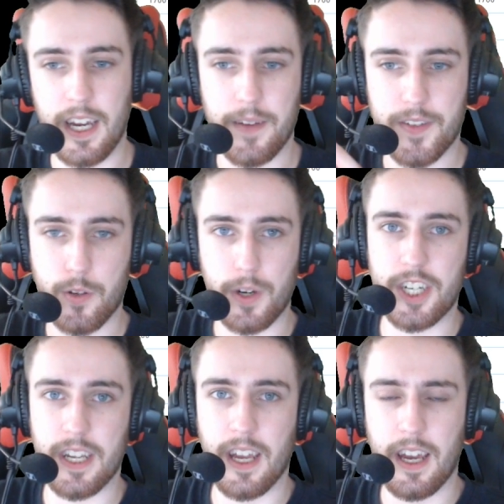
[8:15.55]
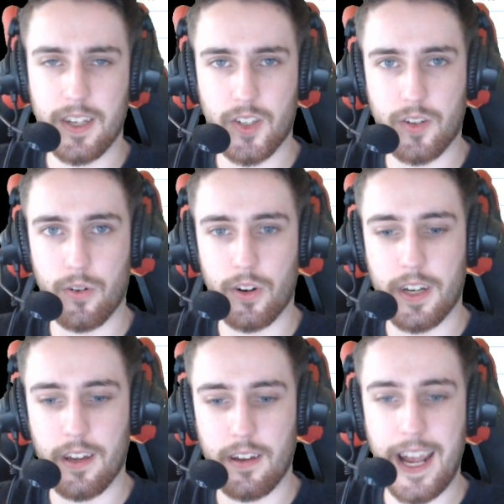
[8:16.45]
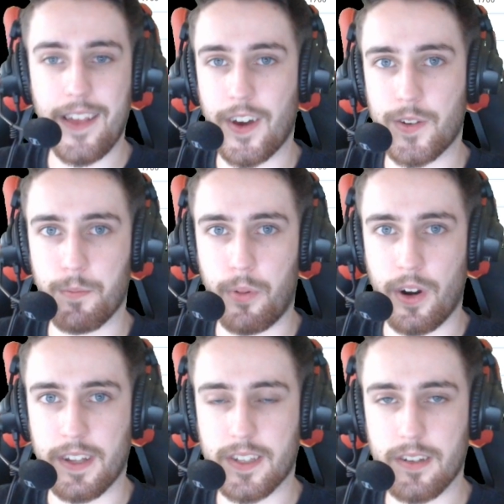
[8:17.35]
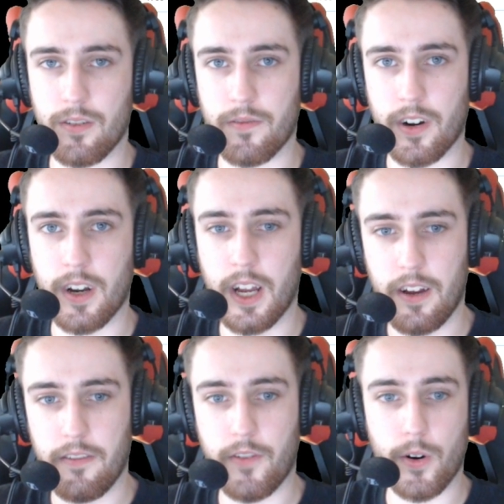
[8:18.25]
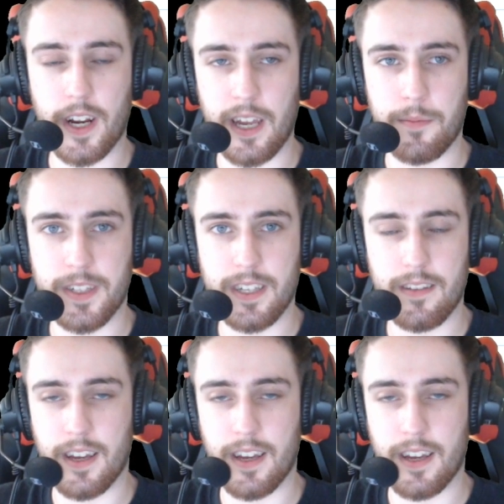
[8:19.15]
If Squishy scored 8,000 points over 4 games,